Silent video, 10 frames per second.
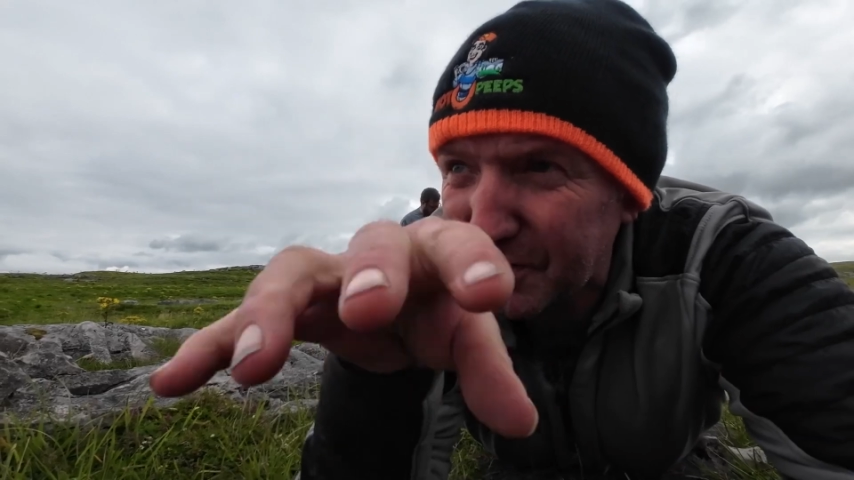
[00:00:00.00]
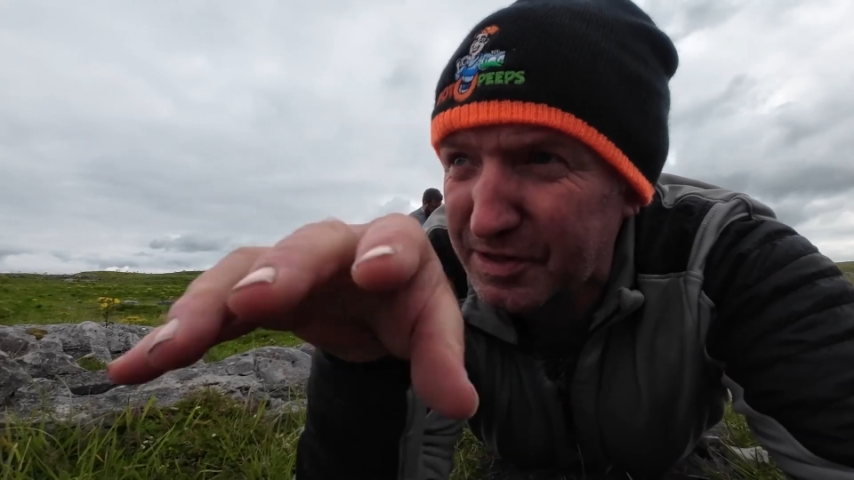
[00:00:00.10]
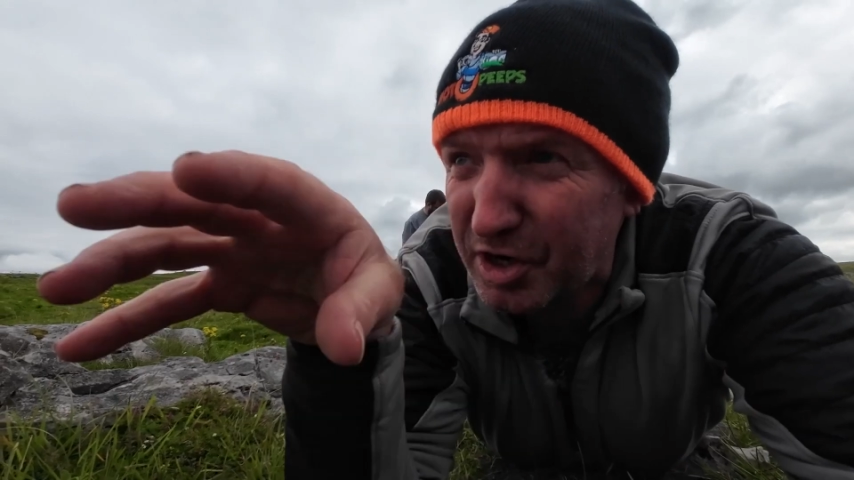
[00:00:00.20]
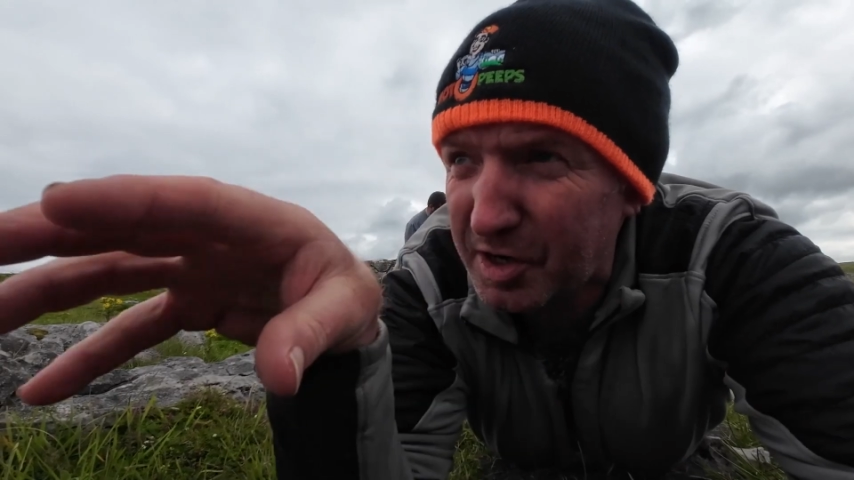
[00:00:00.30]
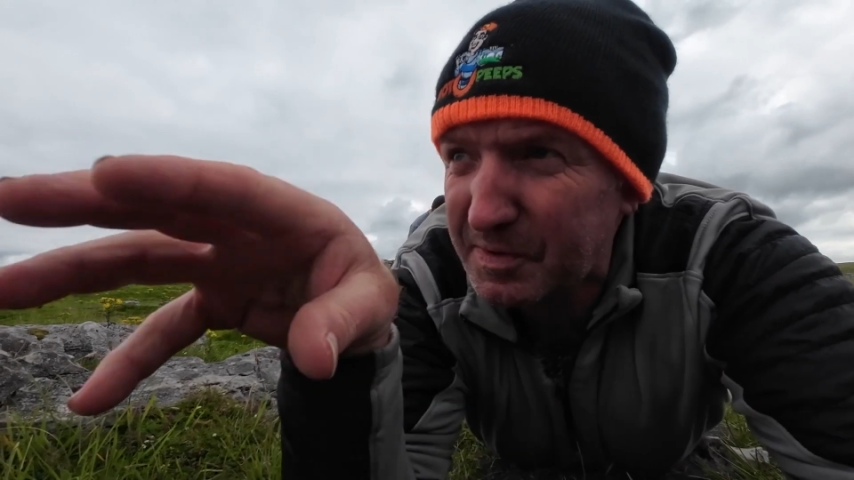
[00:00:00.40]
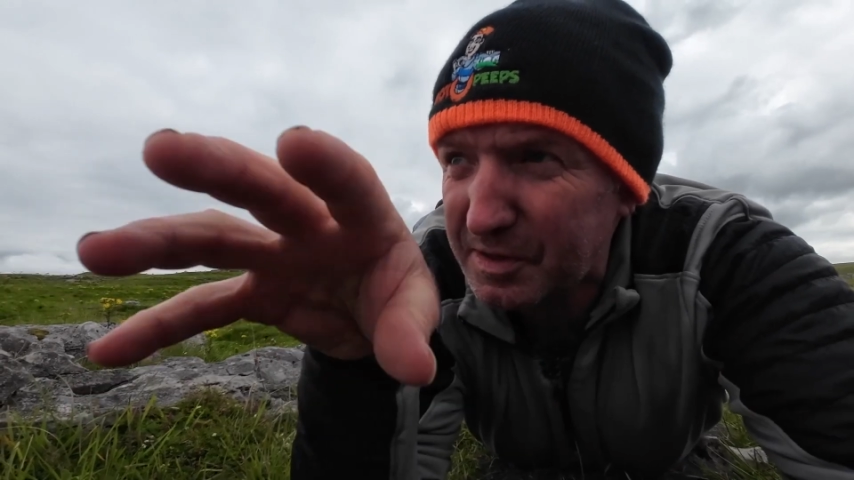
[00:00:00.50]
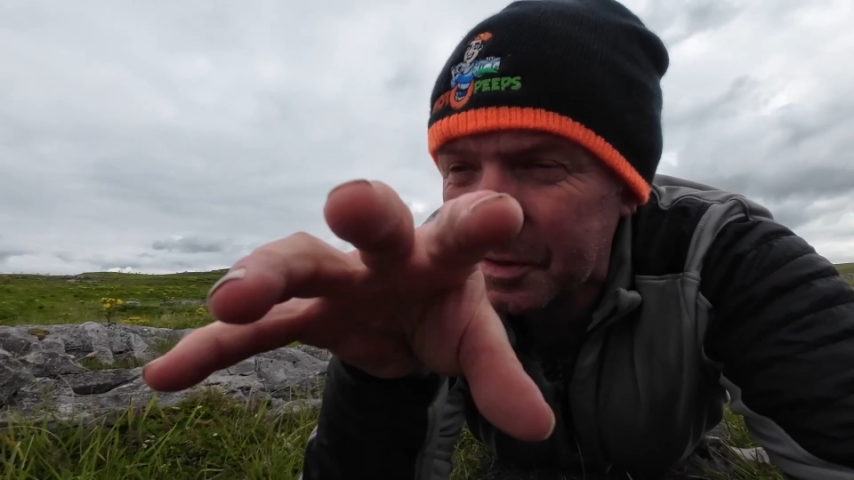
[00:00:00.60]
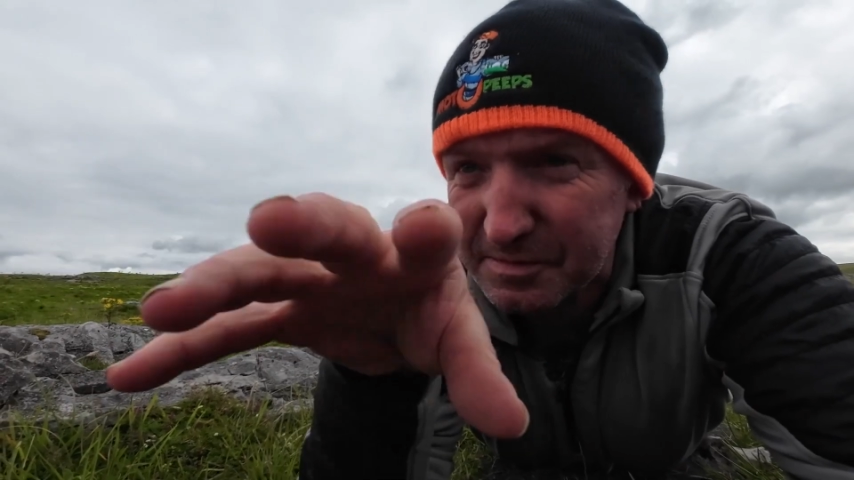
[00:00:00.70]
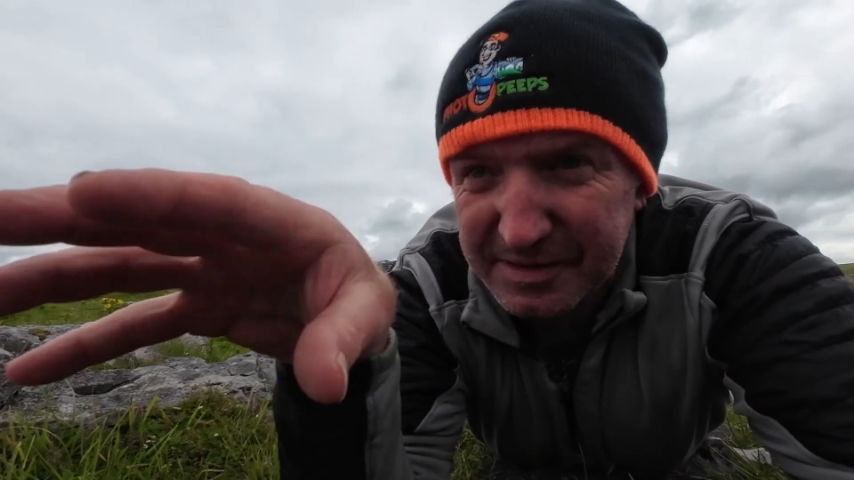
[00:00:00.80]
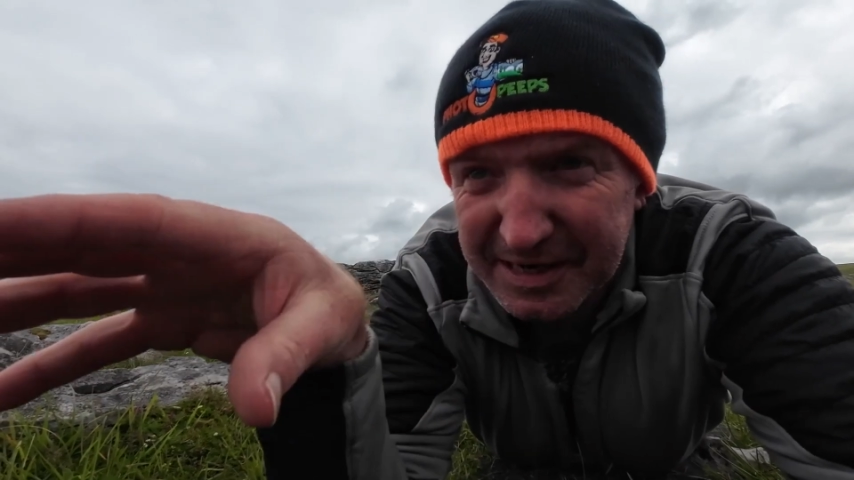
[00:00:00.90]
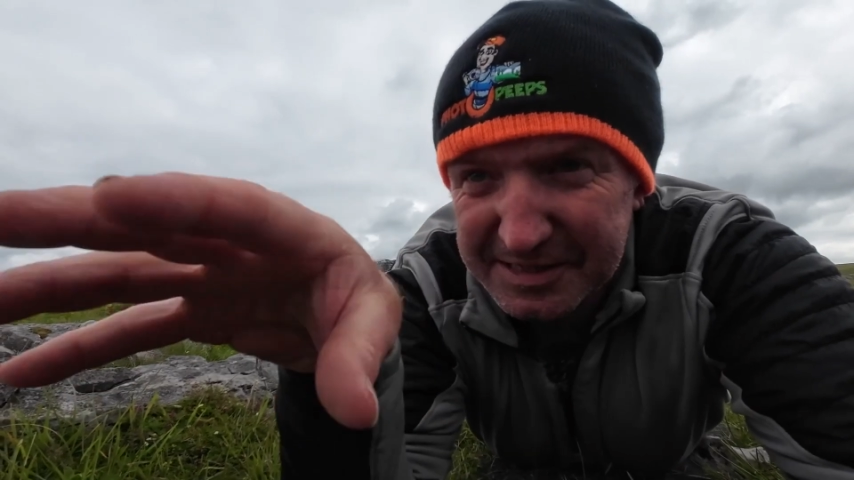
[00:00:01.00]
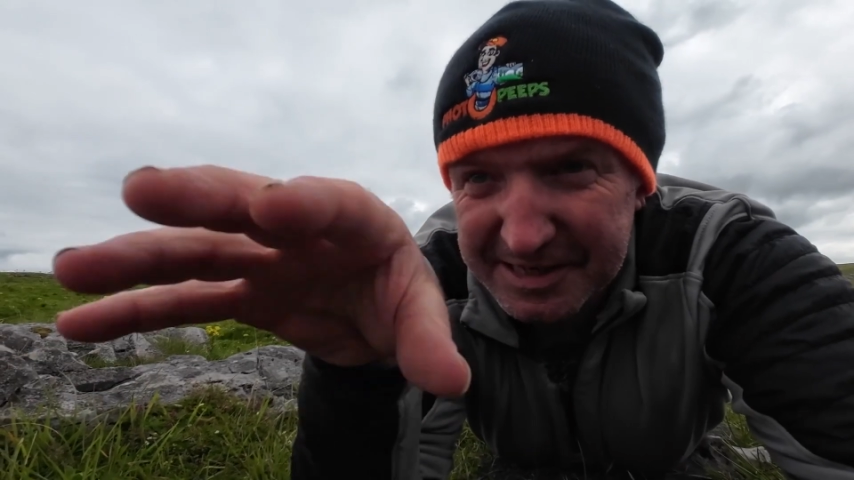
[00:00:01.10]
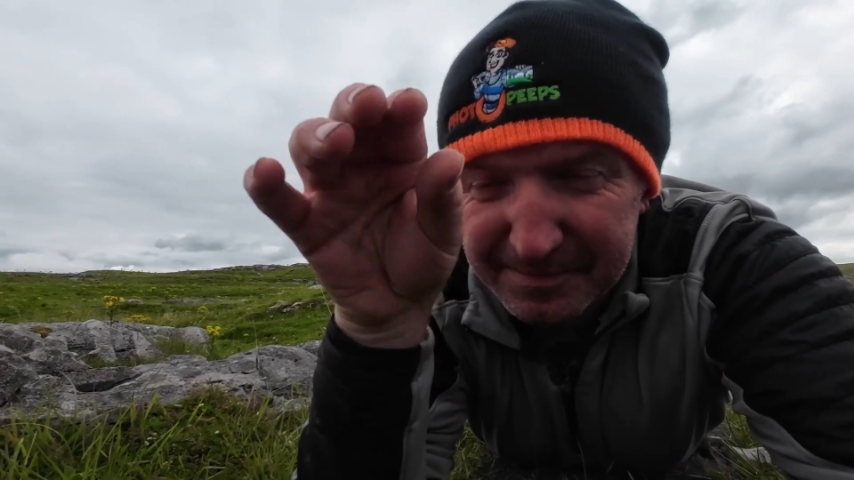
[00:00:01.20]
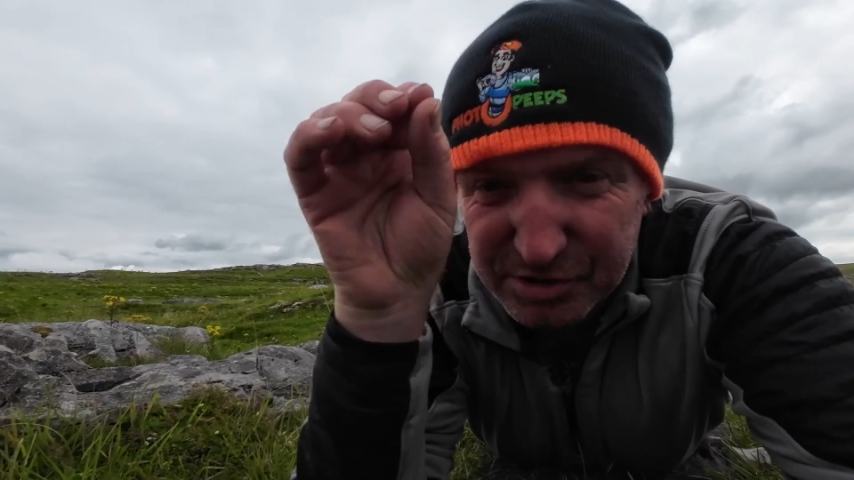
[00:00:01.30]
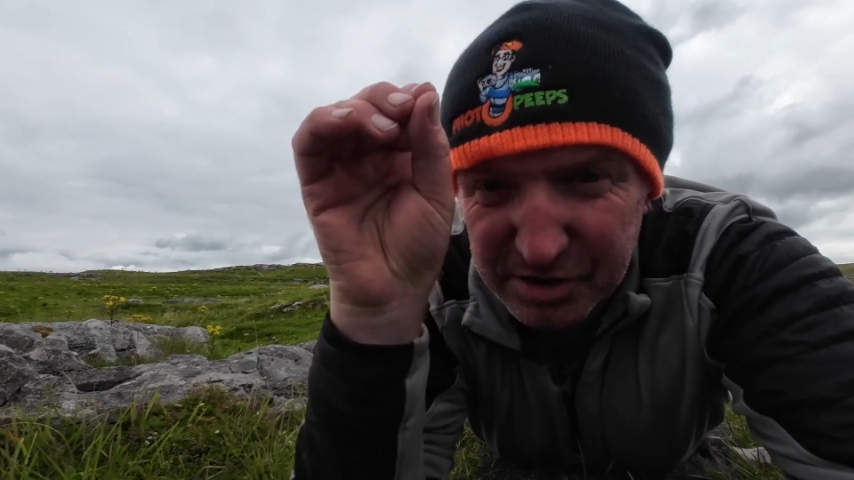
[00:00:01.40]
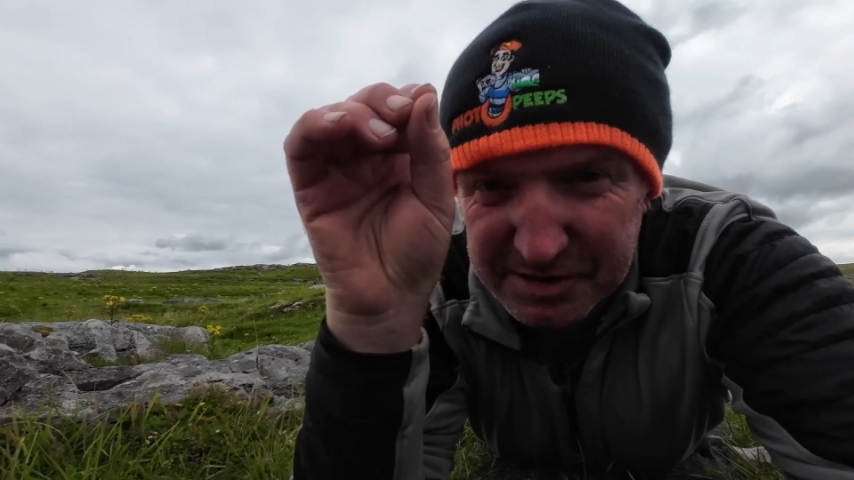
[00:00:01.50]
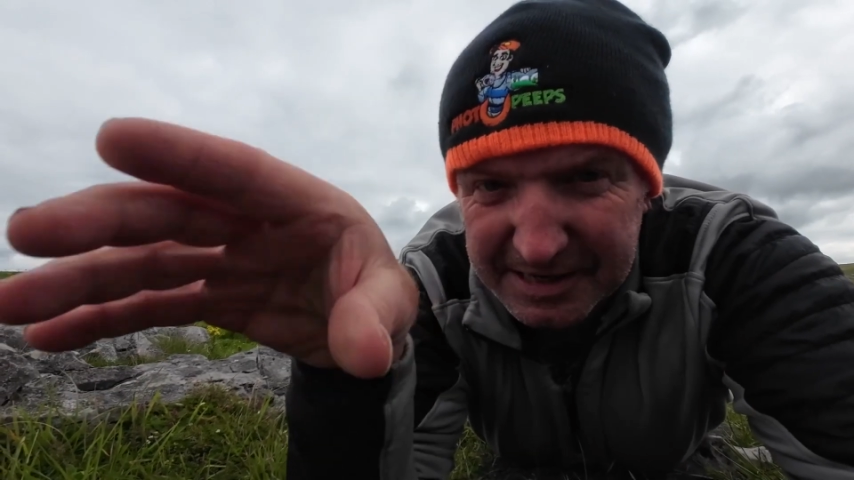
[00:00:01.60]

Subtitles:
the normal landscape shots